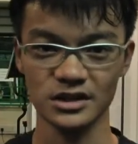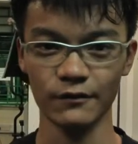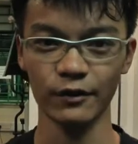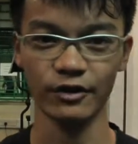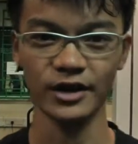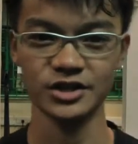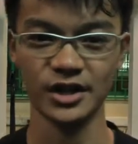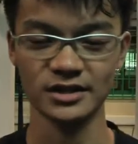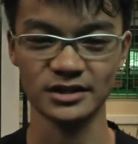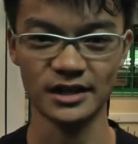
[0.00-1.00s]
Some variation
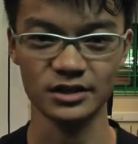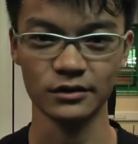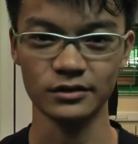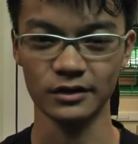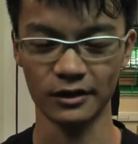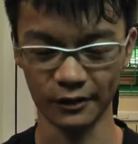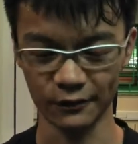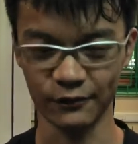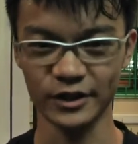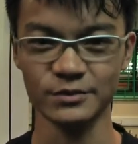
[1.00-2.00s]
exercises
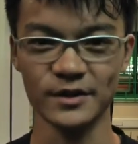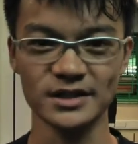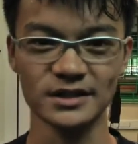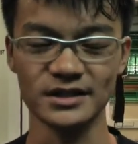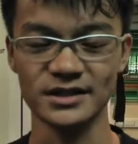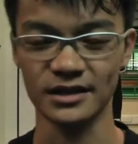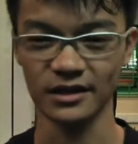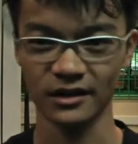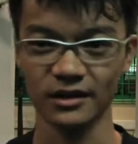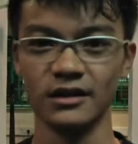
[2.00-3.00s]
of a French press is
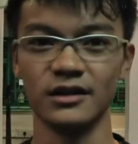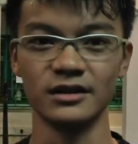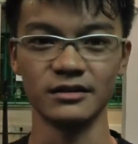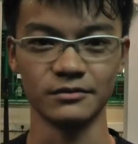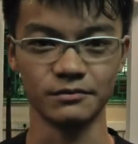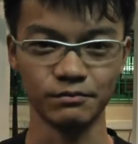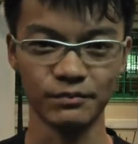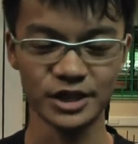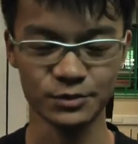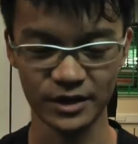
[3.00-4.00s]
the
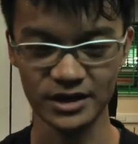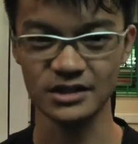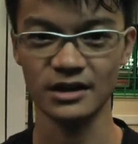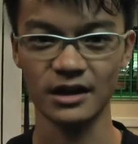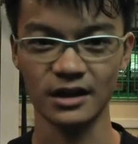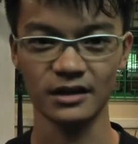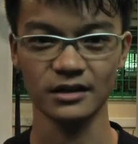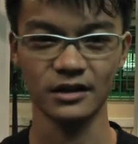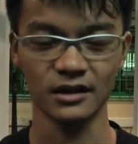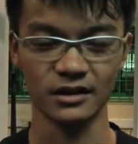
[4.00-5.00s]
bench press,
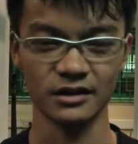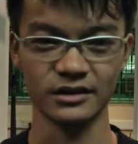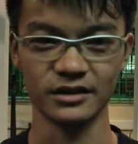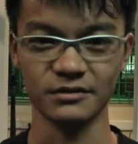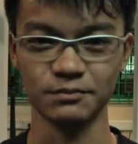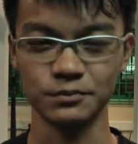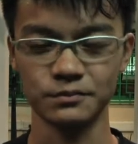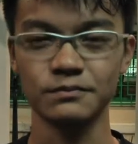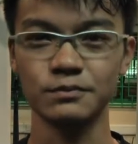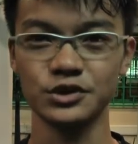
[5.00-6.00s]
the
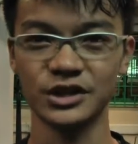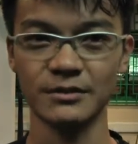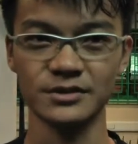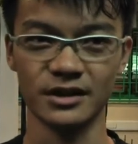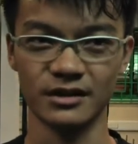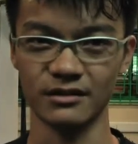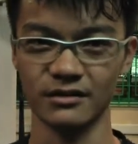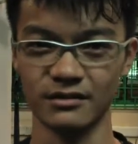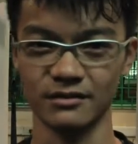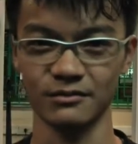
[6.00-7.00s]
push-ups and
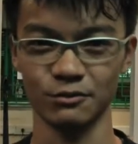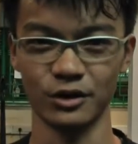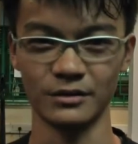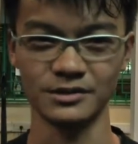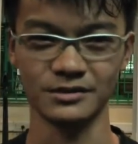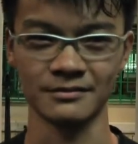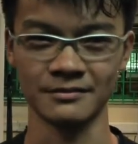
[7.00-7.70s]
pull-ups.